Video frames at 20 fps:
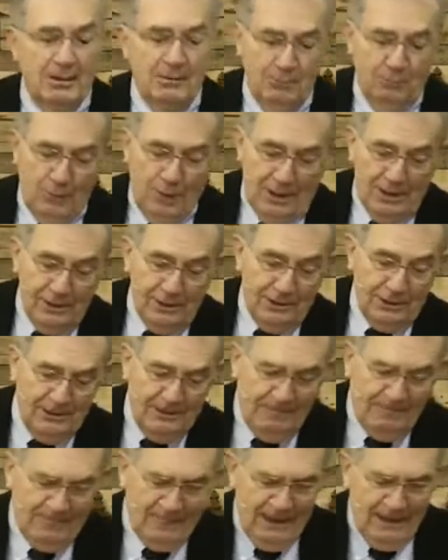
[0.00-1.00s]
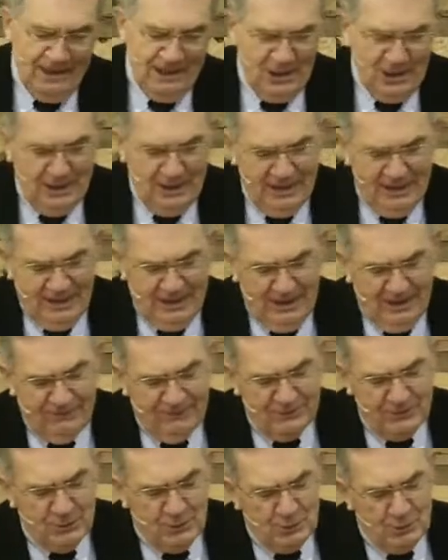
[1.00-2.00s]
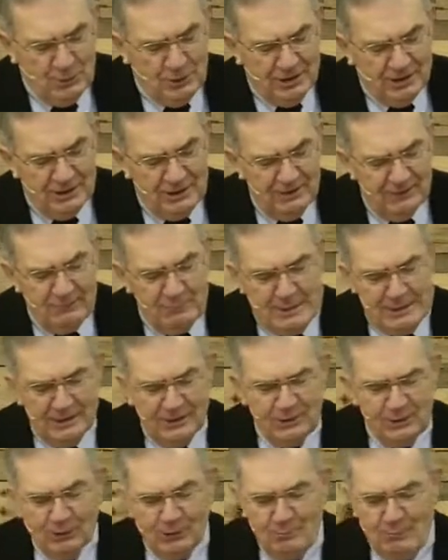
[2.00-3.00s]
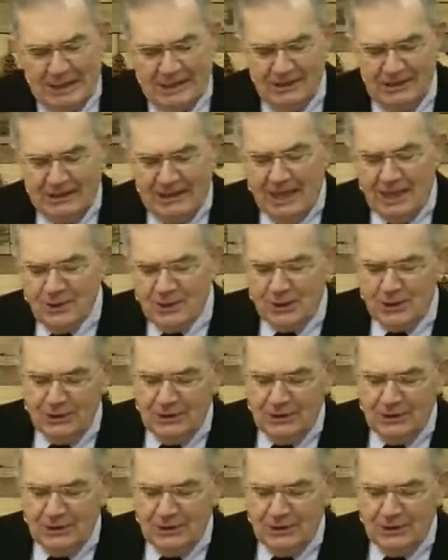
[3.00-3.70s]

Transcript: Well, if you can give me a dogmatic answer